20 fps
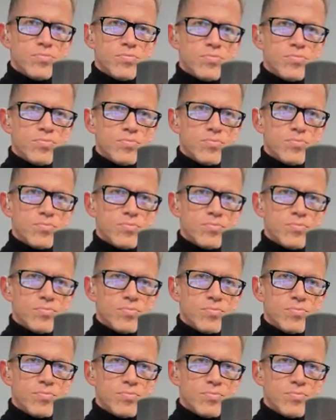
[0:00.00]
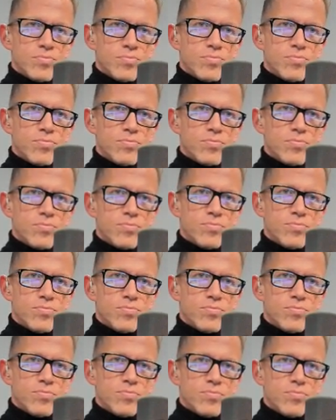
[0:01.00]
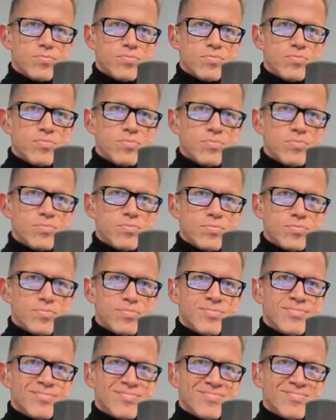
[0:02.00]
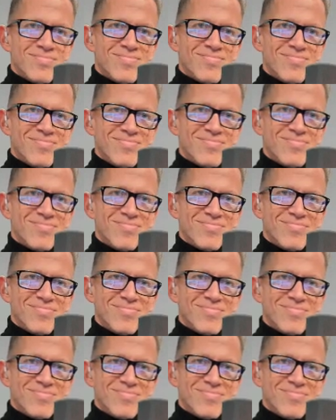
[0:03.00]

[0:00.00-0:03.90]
(silent)